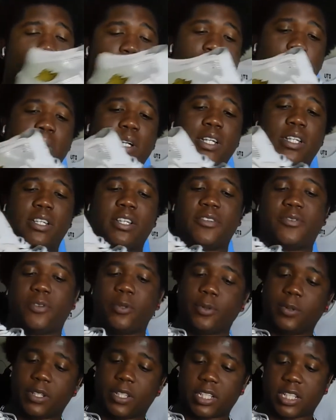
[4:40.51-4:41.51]
But if you
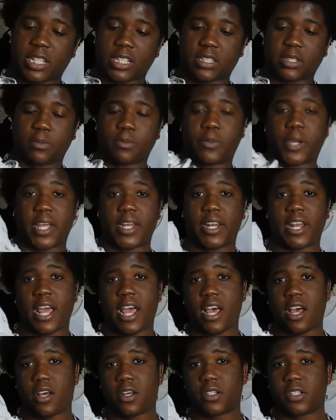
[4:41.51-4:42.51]
would look at them right
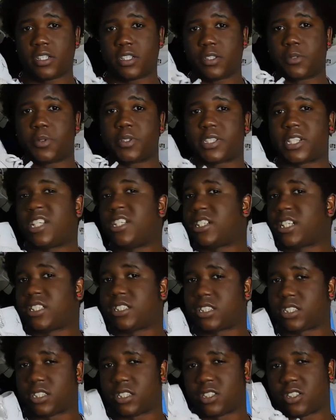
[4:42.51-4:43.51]
now, you would think that
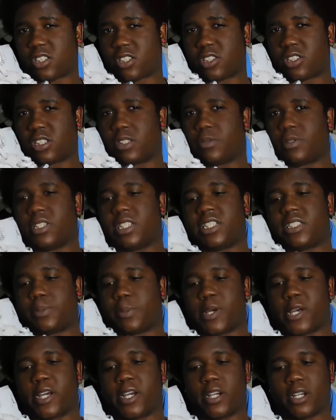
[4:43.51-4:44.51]
this is an early release
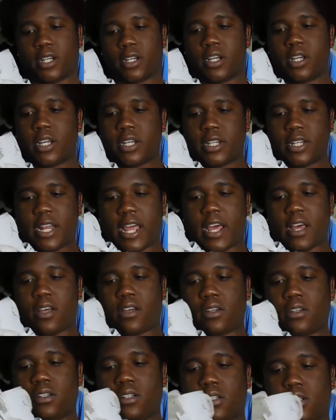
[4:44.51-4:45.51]
pair.
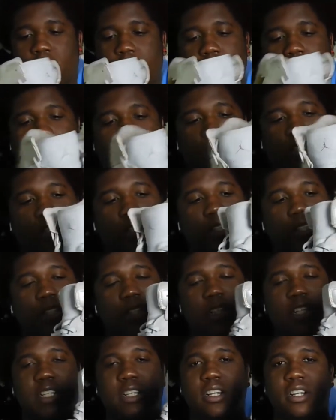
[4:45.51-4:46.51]
Now, a good
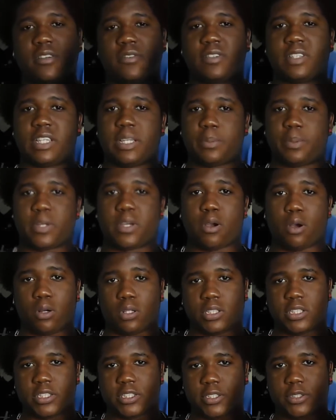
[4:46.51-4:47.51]
thing of keeping
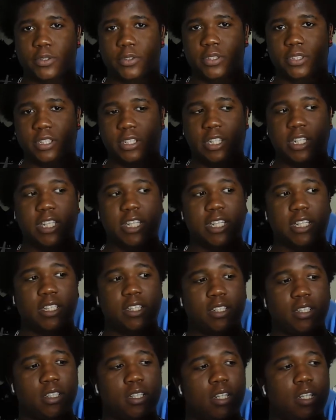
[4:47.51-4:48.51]
older shoes
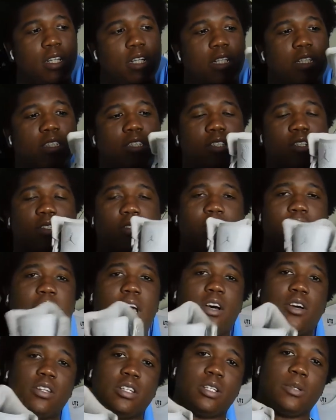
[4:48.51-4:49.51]
clean is so
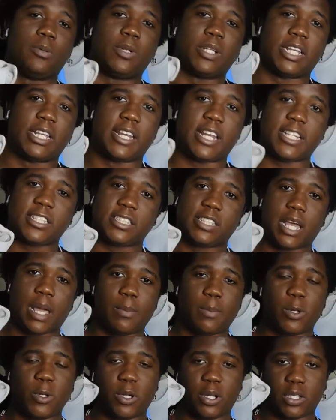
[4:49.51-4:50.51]
not only when the next
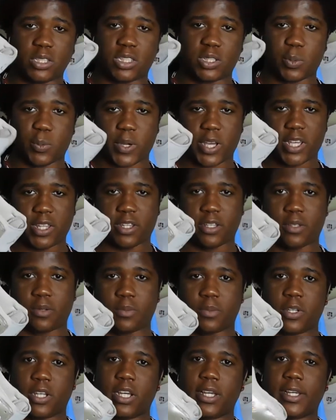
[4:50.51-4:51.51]
time you go to wear them,
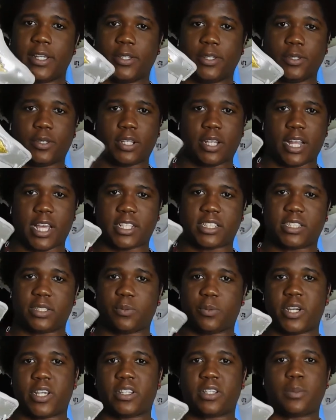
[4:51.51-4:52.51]
you can actually
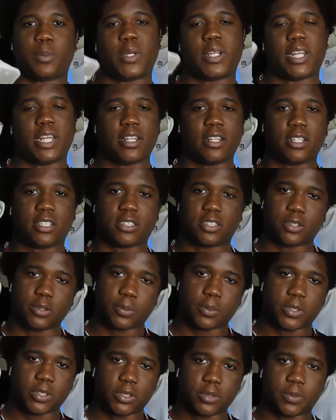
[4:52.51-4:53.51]
wear them and they look
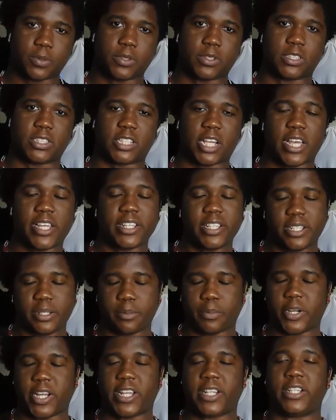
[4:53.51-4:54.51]
super duper shiny and
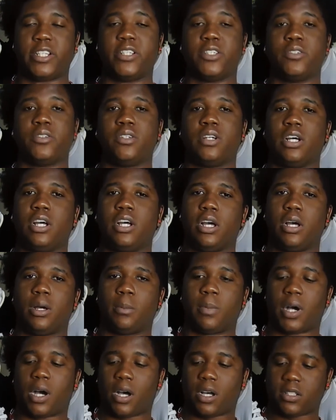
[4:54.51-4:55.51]
brand new,
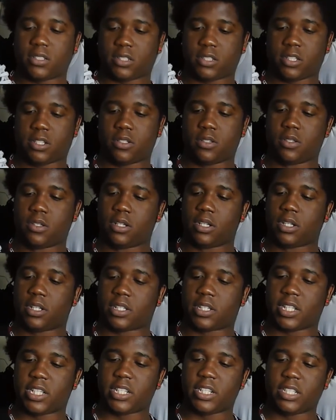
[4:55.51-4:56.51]
but also
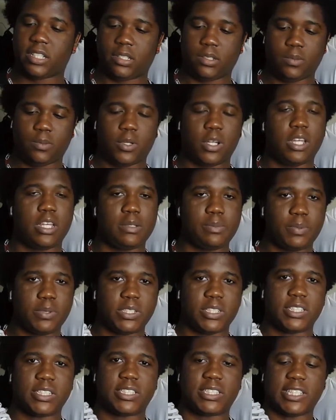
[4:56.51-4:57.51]
cleaning them will help you
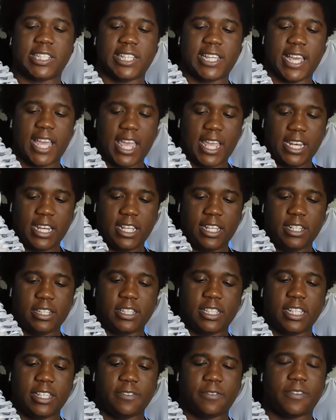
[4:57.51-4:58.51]
to see any
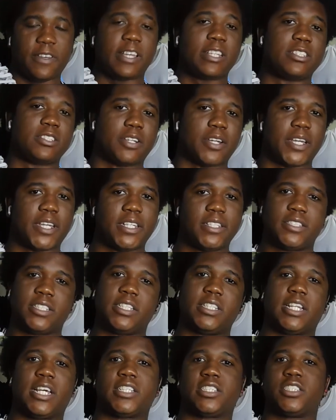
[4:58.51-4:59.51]
defects or
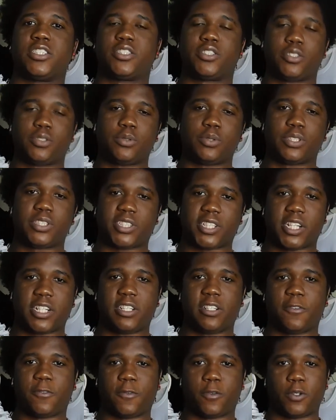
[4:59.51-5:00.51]
anything that the shoe is starting
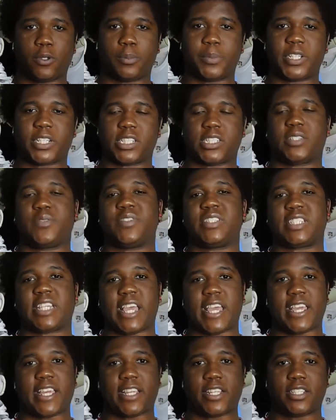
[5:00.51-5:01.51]
to form because of its
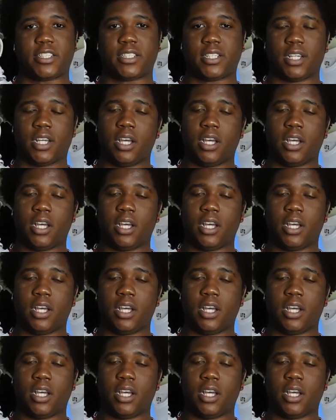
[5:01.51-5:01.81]
age.